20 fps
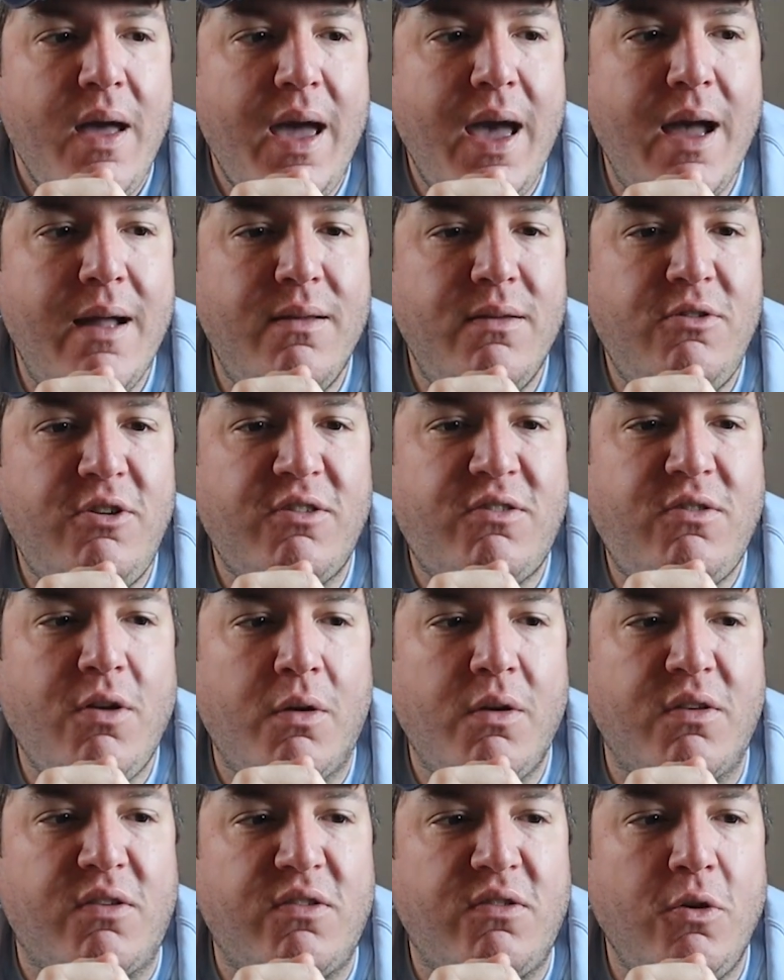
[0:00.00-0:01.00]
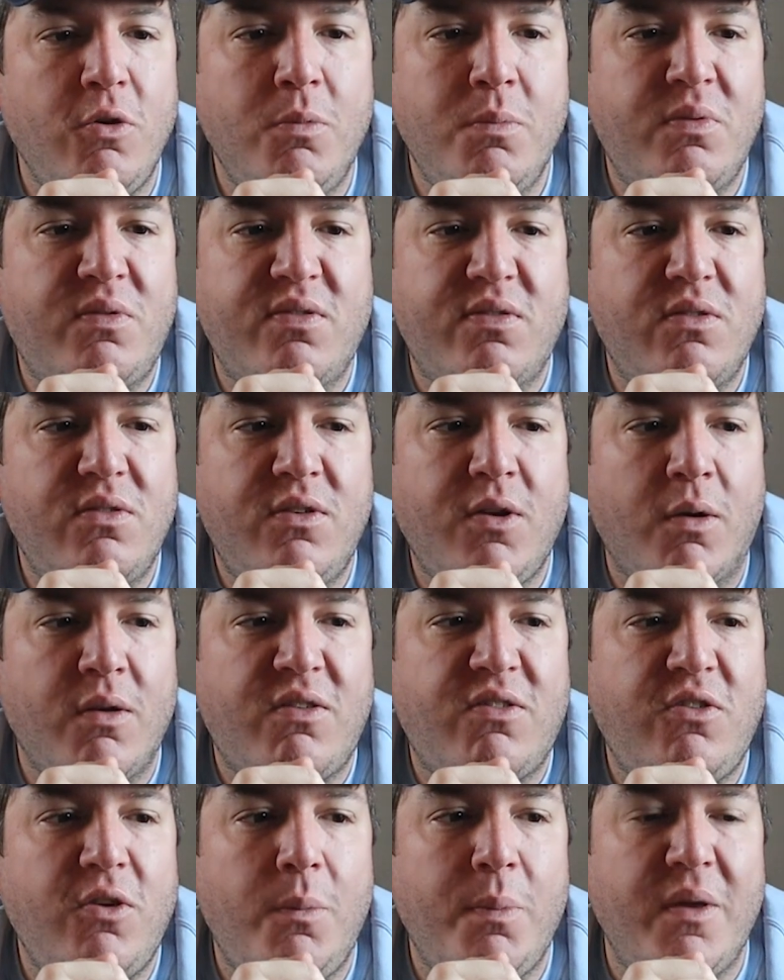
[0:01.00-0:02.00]
And just don't assume don't
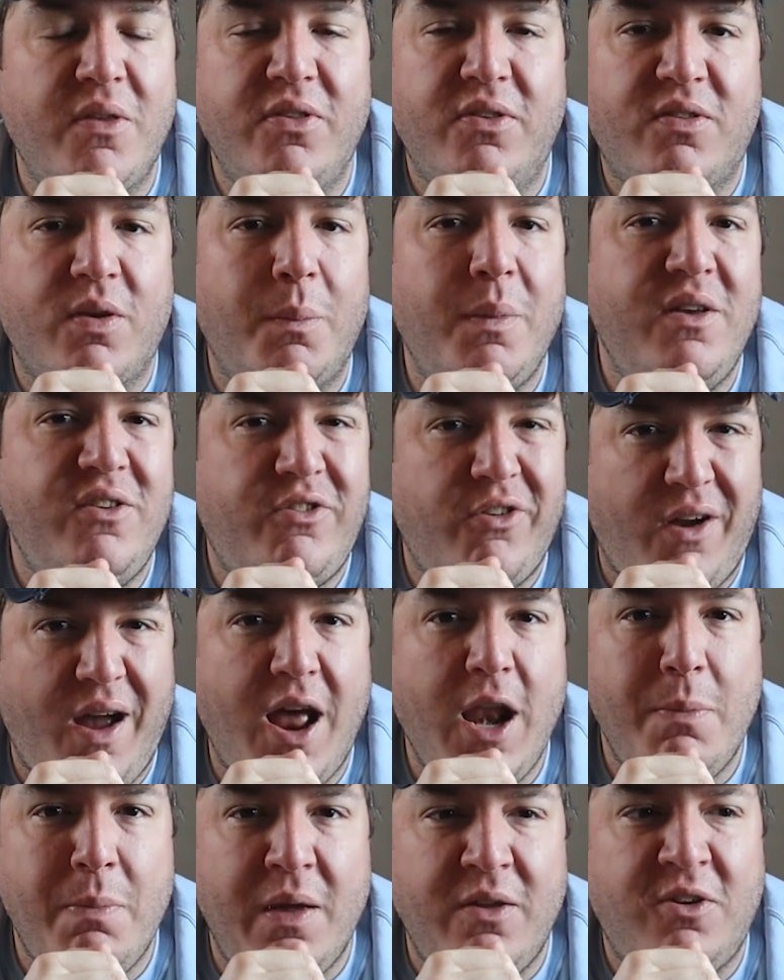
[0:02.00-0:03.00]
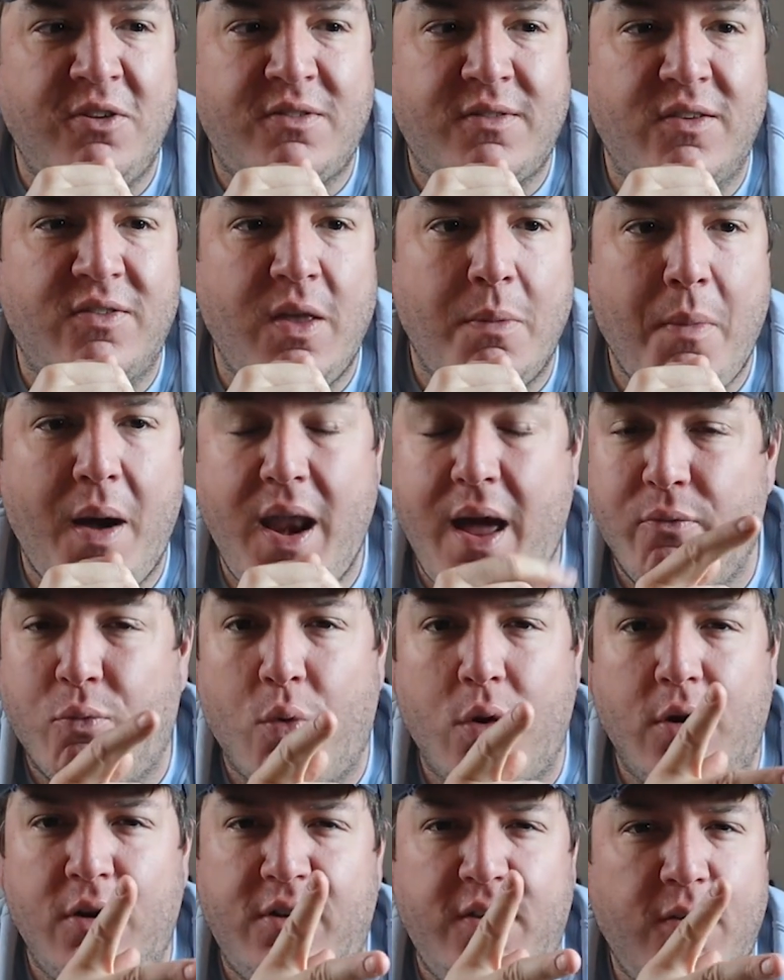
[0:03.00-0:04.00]
assume that somebody's your enemy just because they might have
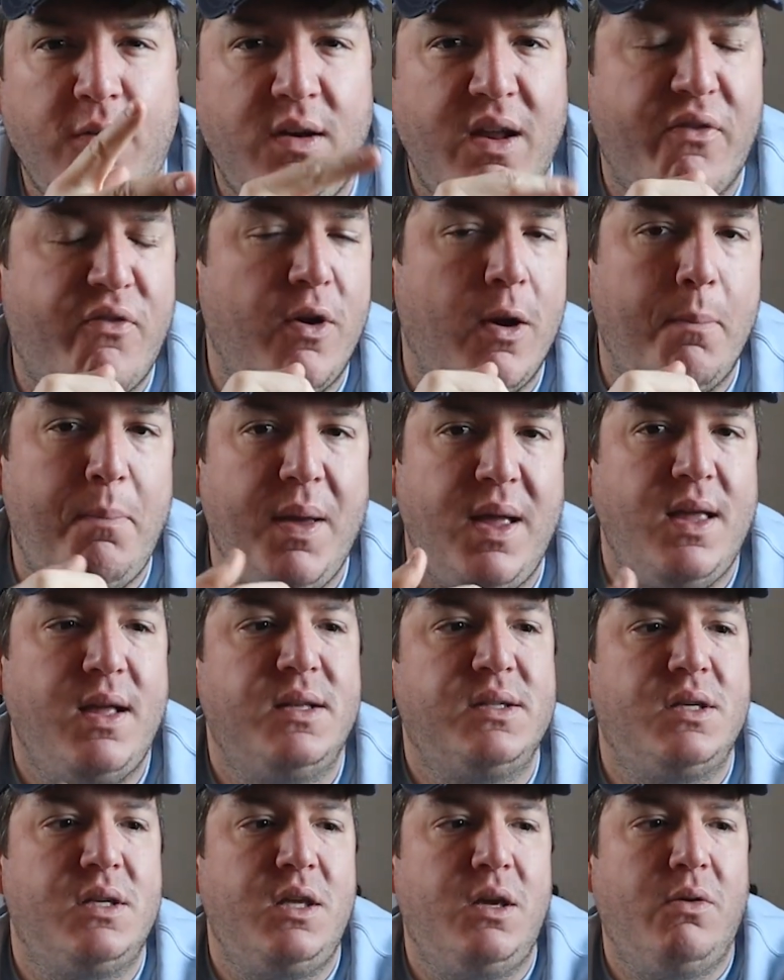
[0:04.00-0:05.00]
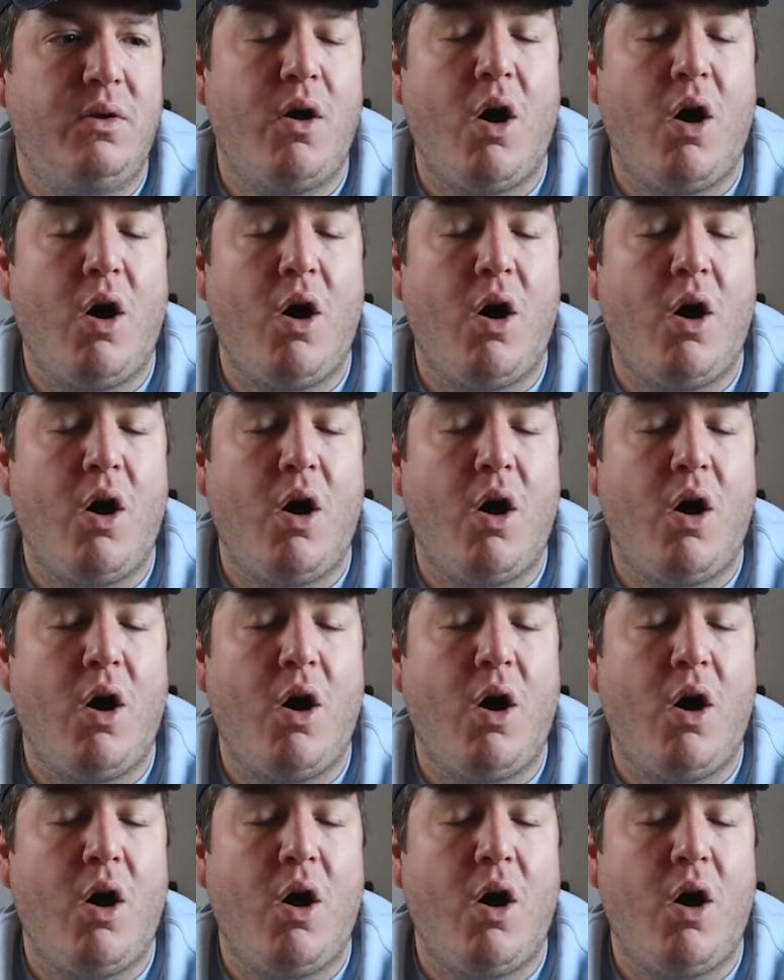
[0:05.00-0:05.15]
one or two different opinions than you.